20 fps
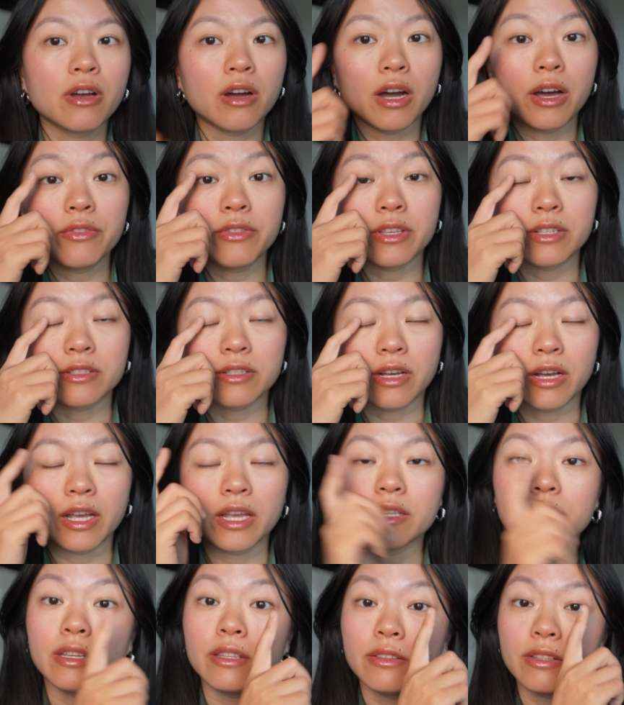on this eye.
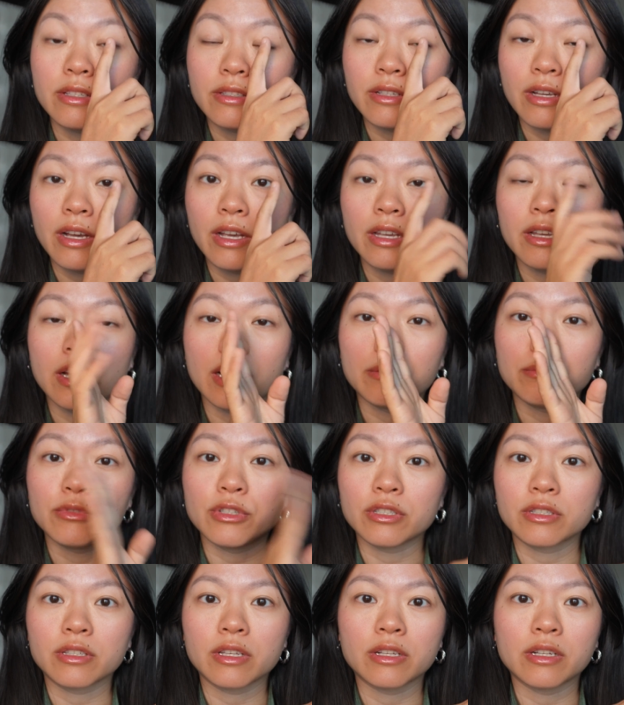And then this eye, I'm
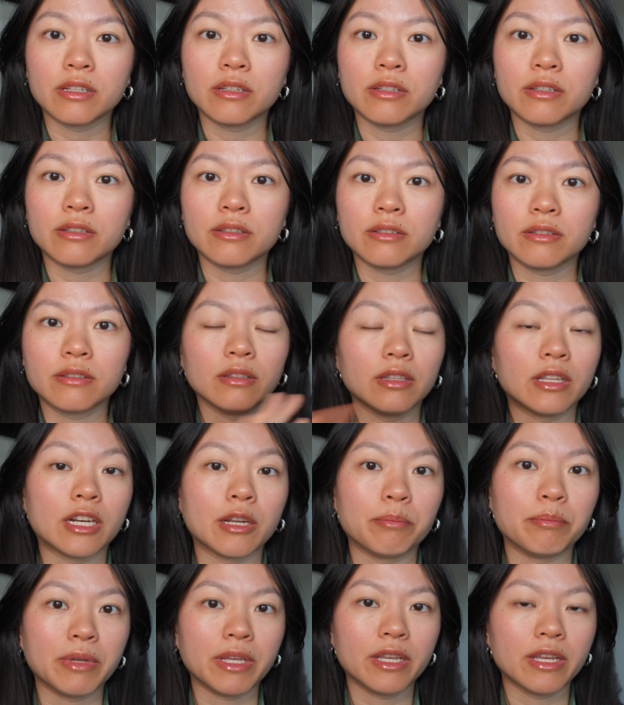just going to let
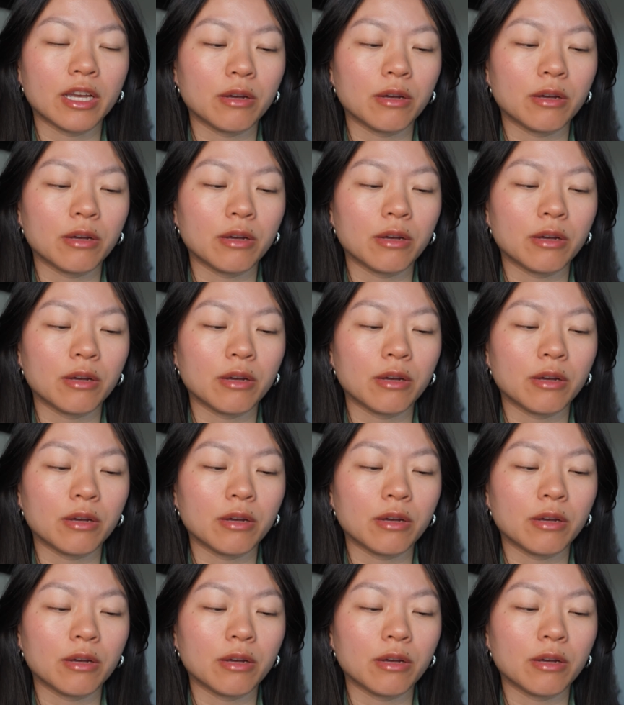it be.